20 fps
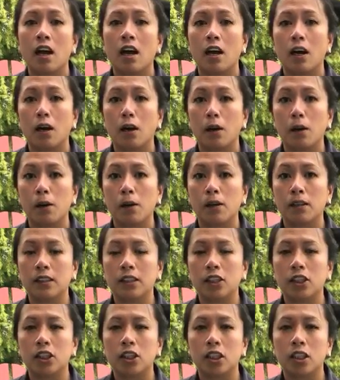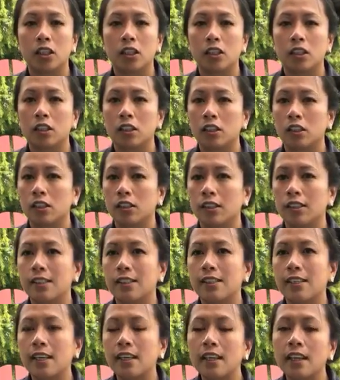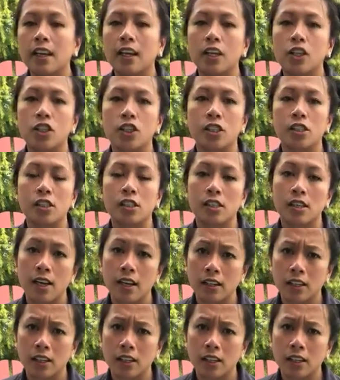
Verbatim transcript: Uh, their dedication to